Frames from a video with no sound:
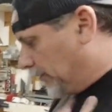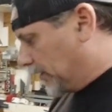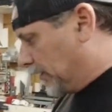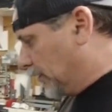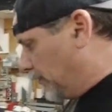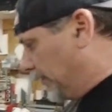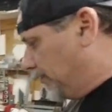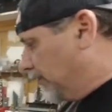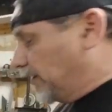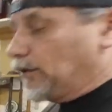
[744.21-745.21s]
I'm not going to go
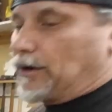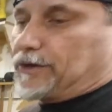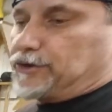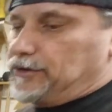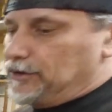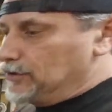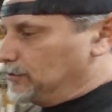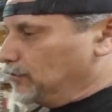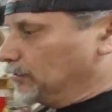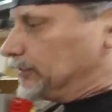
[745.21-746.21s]
into it. They were actually
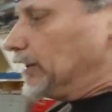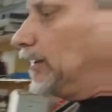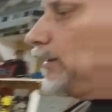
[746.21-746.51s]
decent doors.